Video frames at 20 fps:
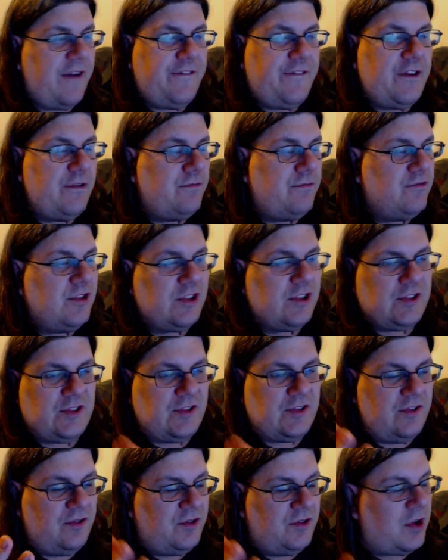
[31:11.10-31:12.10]

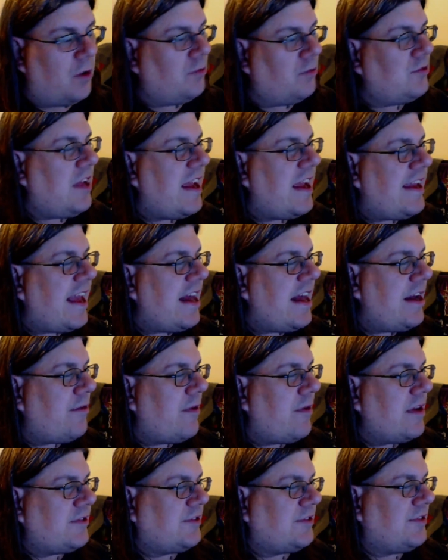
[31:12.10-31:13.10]
just don't take any
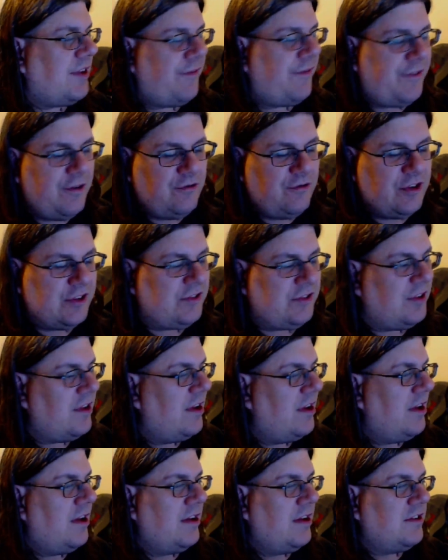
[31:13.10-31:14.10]
risks, if you just
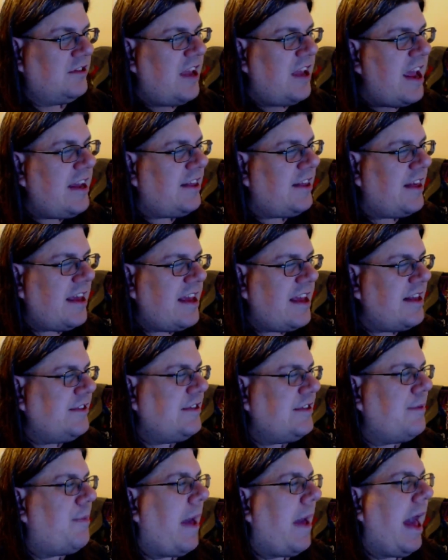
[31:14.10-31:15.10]
take the easy
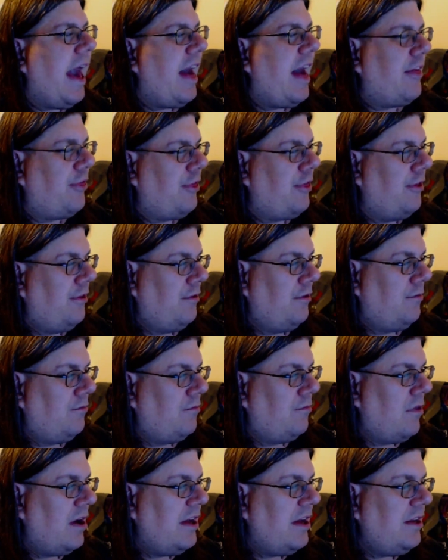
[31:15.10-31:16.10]
path,
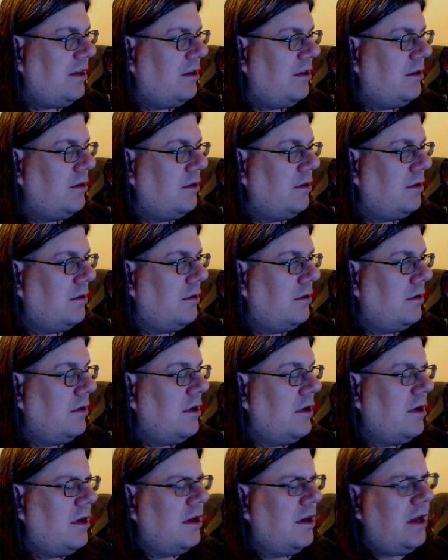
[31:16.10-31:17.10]
right?
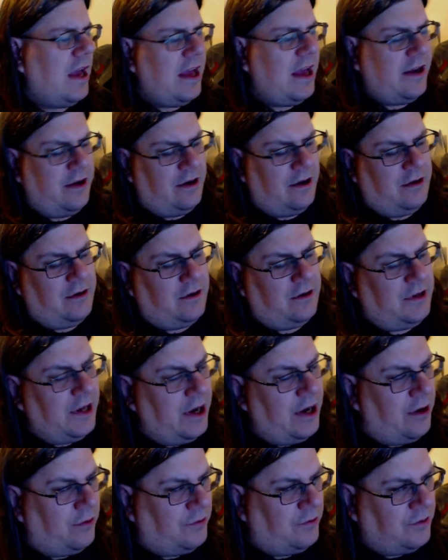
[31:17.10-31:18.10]
And,
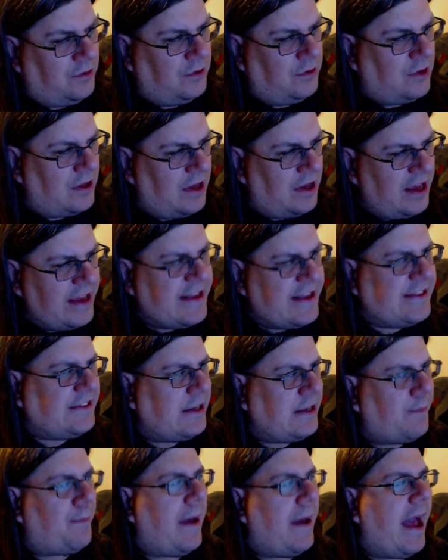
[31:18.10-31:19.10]
the easy
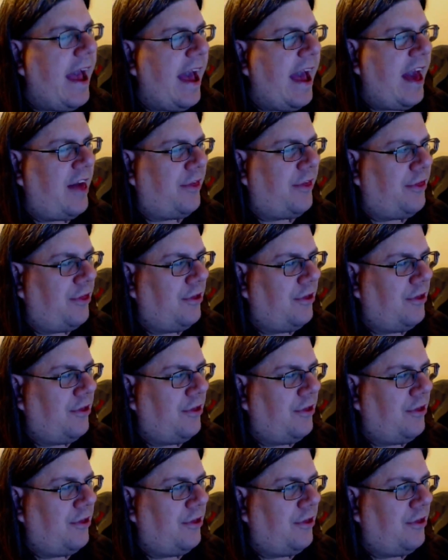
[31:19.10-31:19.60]
path